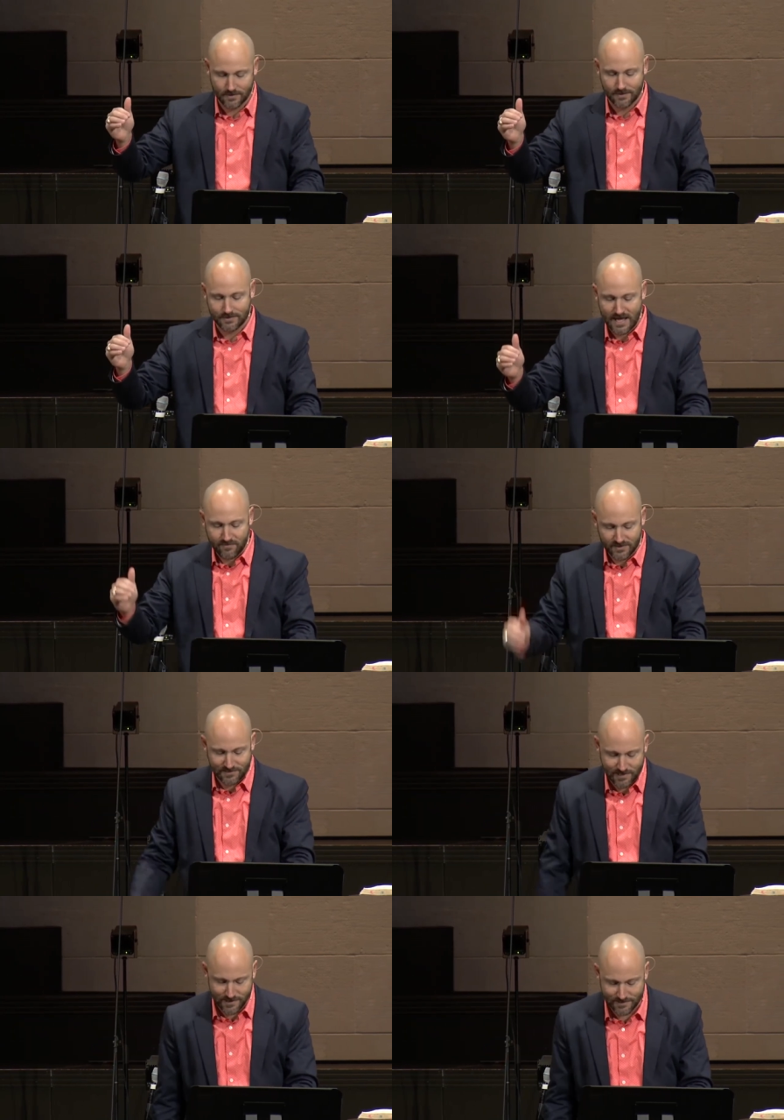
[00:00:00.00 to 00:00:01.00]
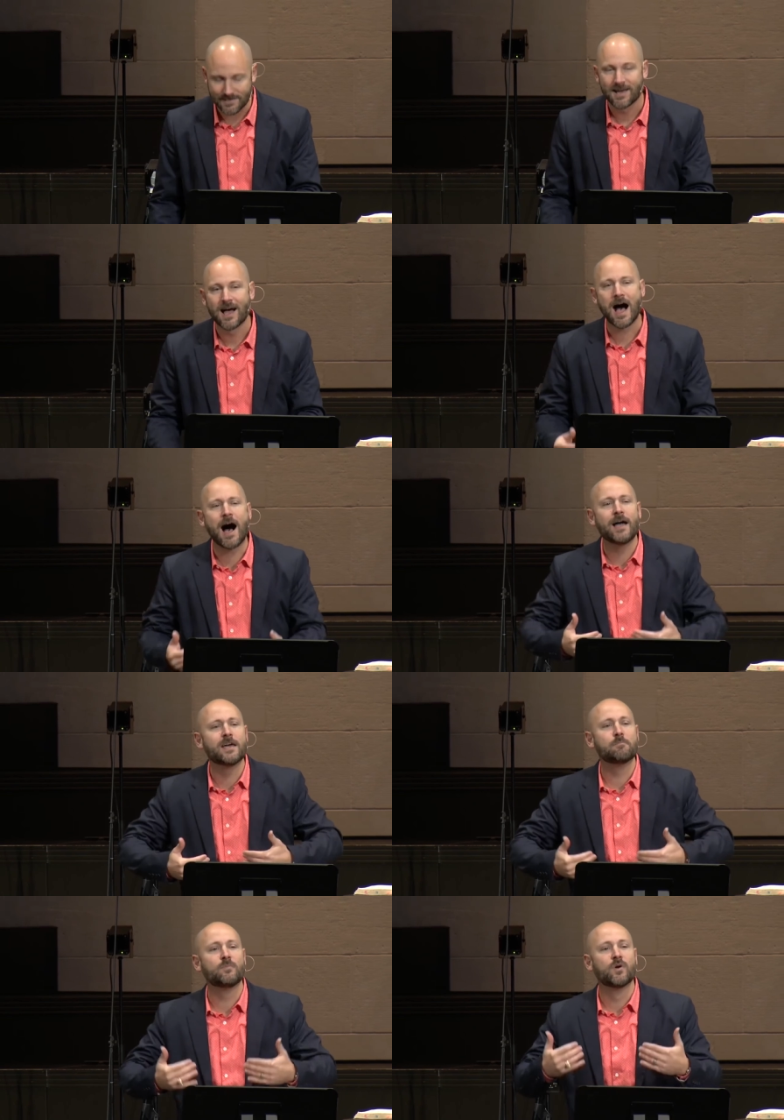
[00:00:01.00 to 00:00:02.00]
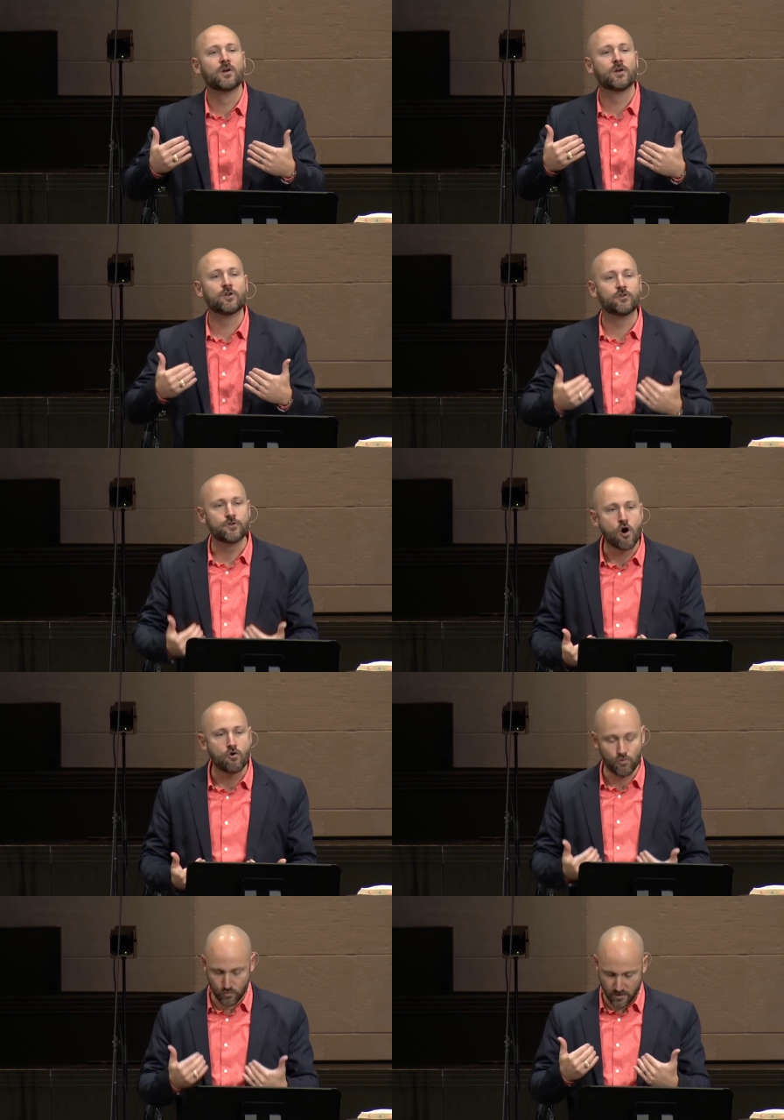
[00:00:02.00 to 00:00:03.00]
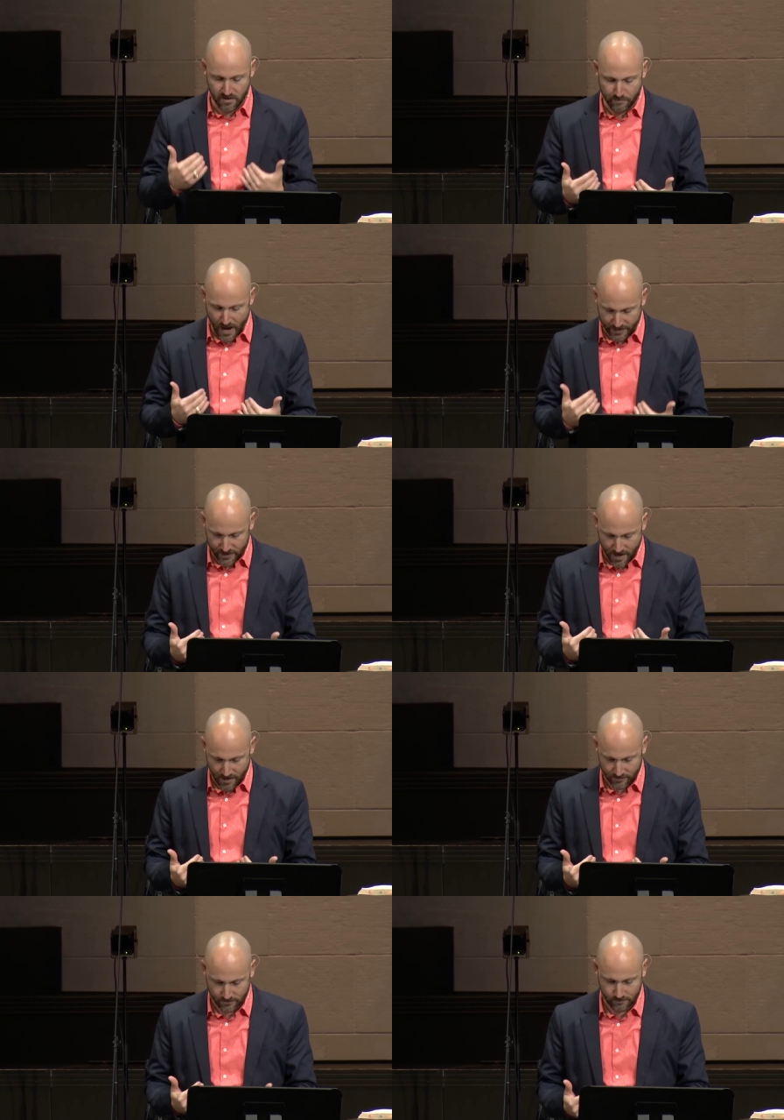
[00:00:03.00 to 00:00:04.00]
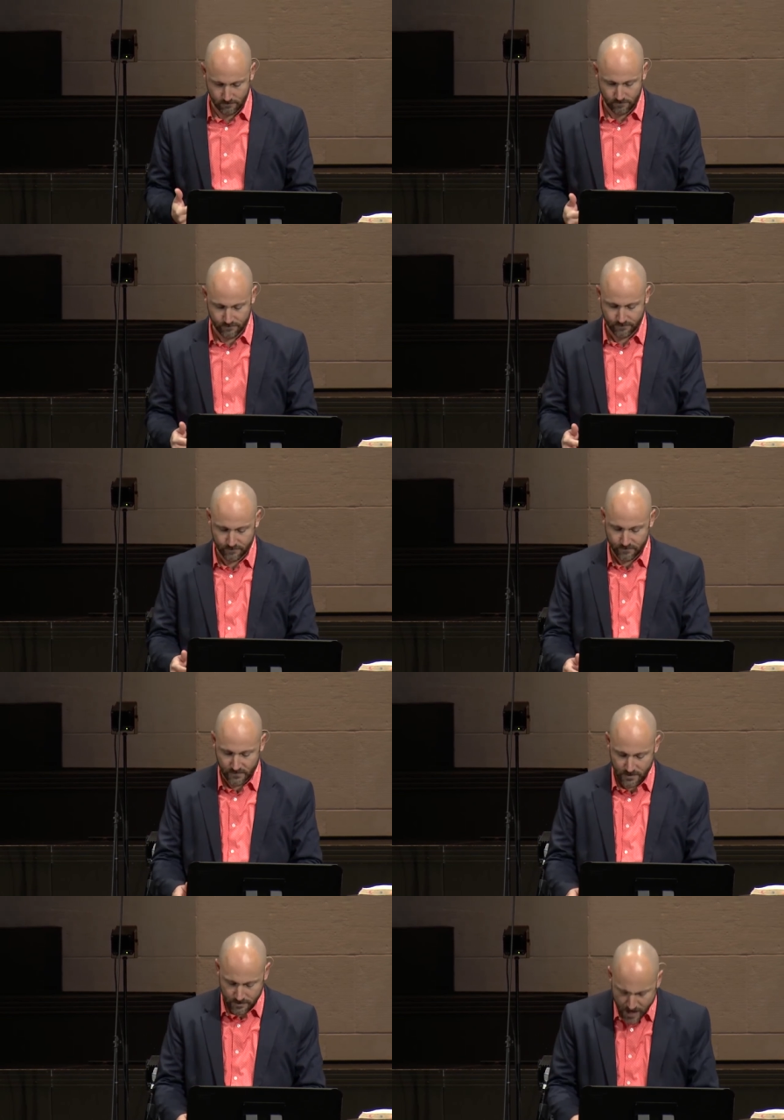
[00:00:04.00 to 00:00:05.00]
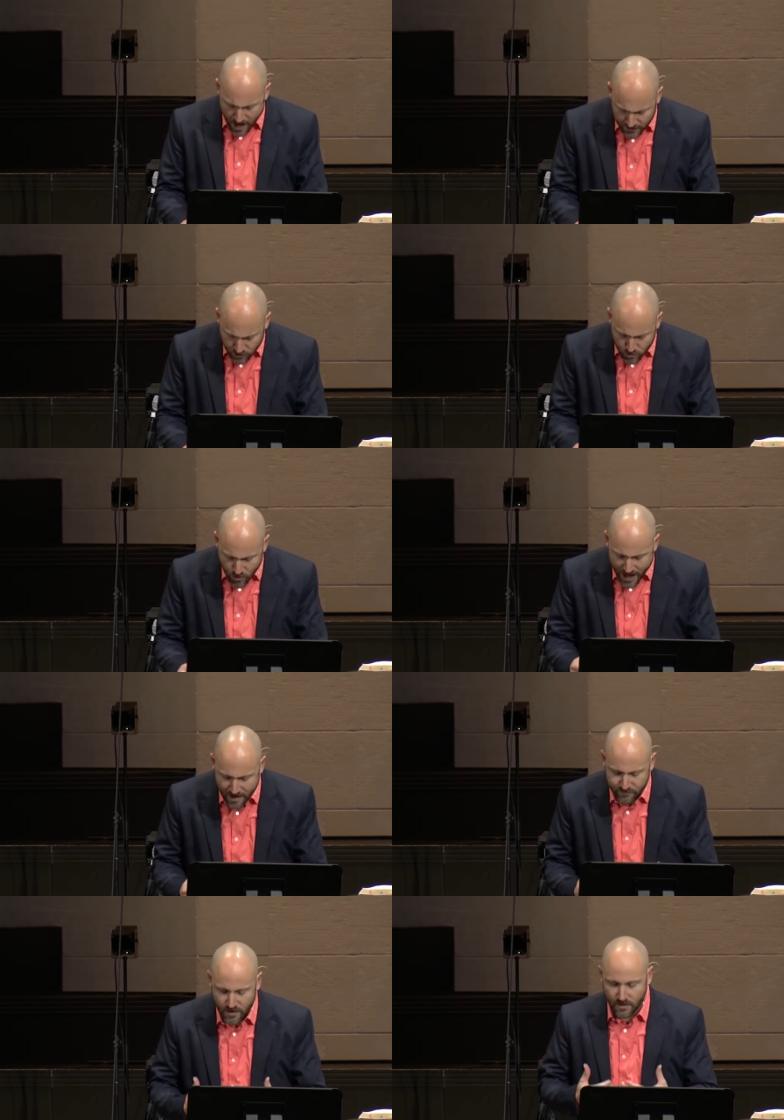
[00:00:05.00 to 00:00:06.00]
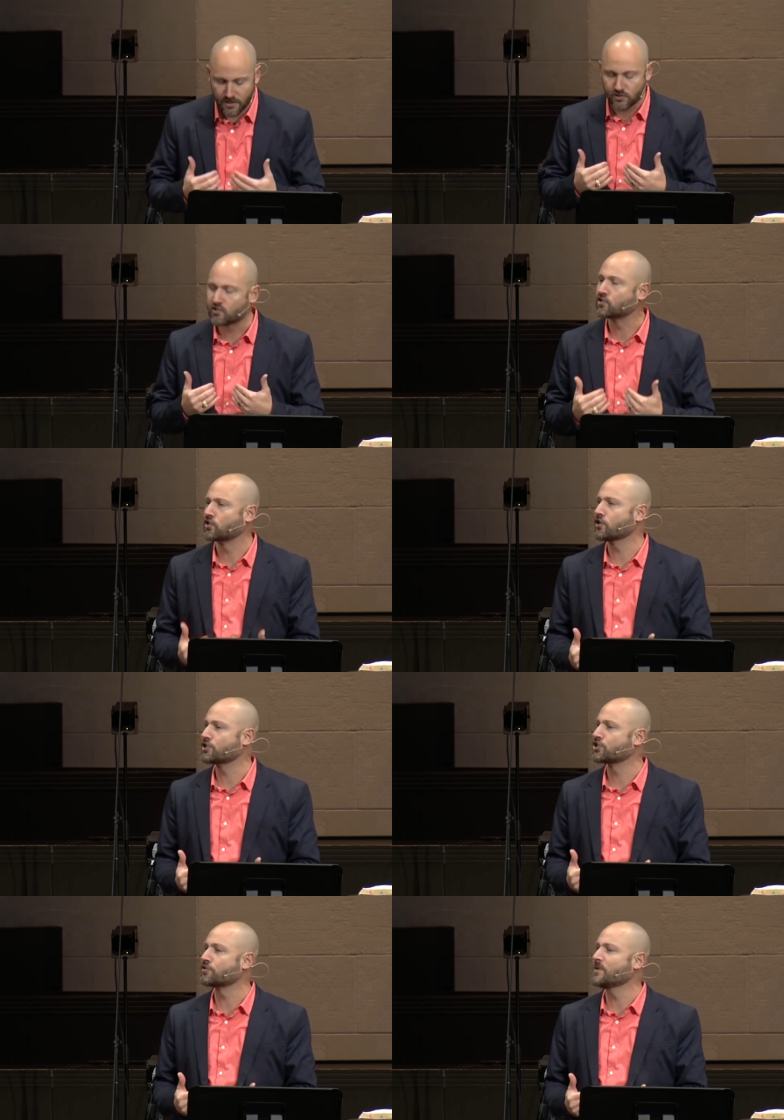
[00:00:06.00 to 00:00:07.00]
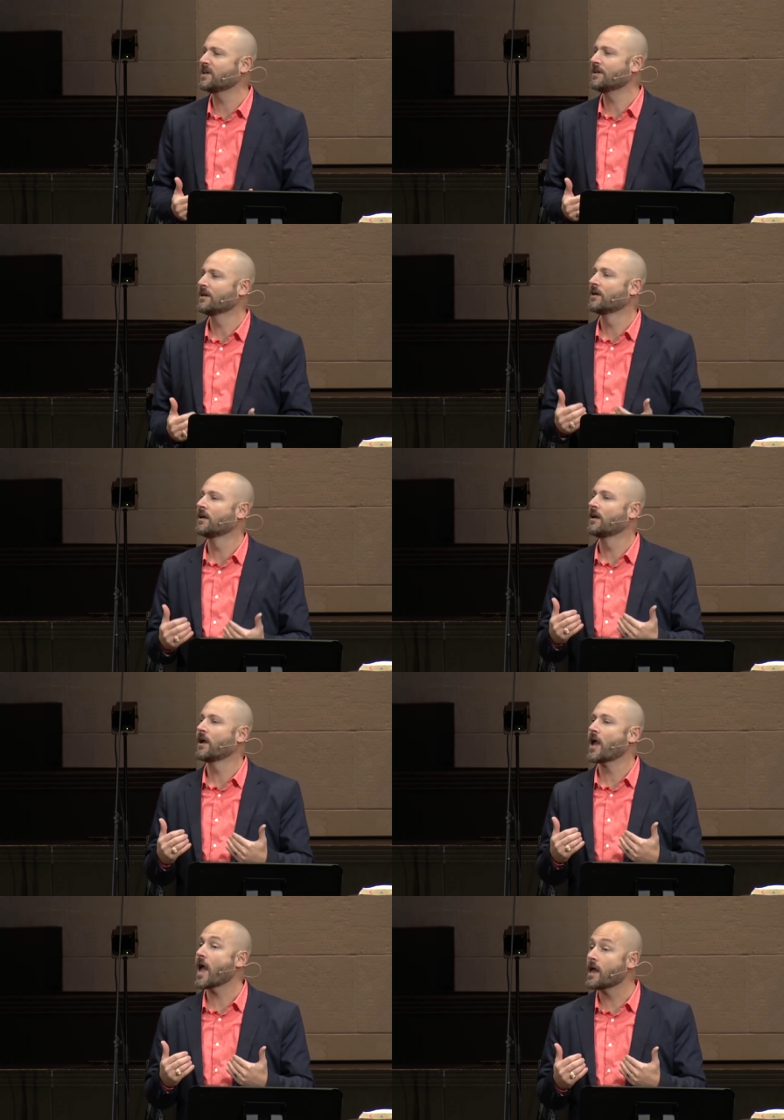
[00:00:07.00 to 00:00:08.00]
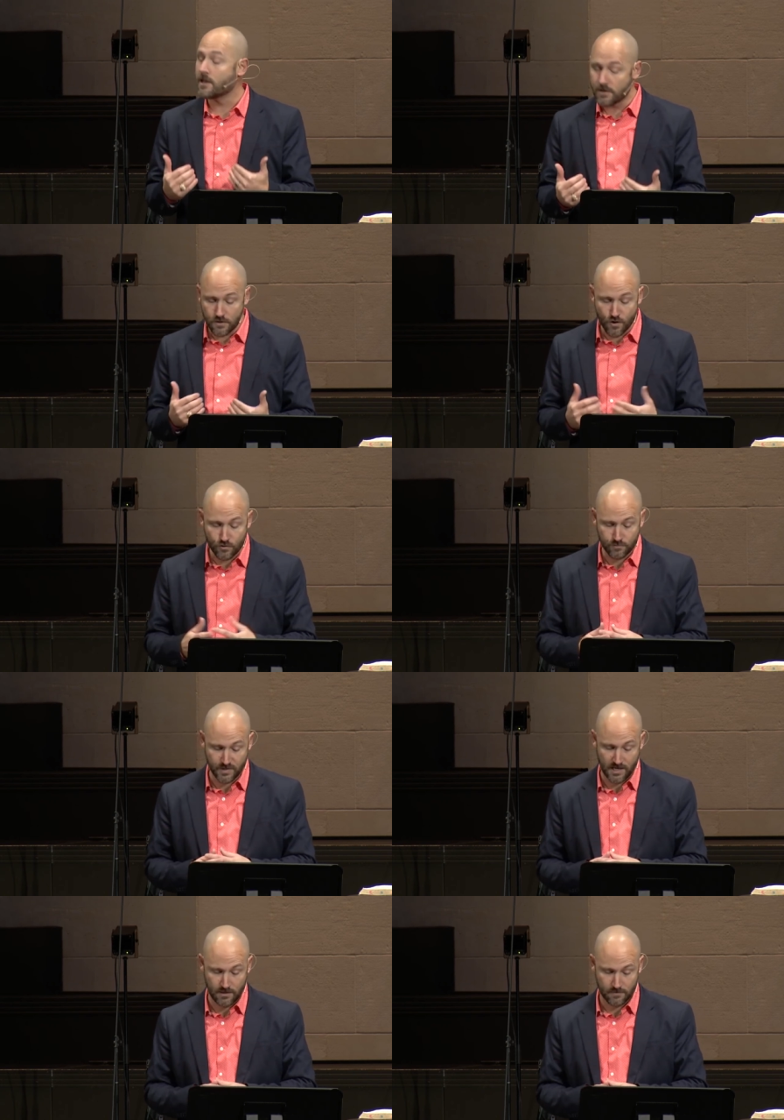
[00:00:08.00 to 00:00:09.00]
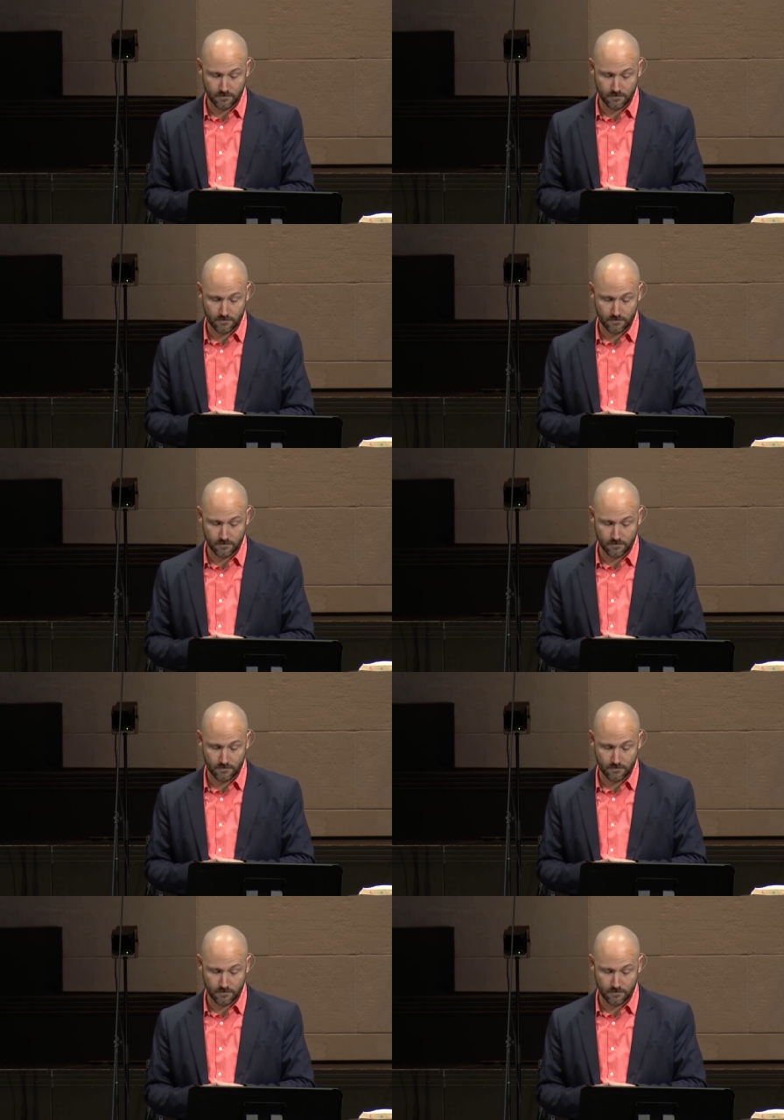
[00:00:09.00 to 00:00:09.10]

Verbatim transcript: David says, I am known by God. God, you have searched me and known me.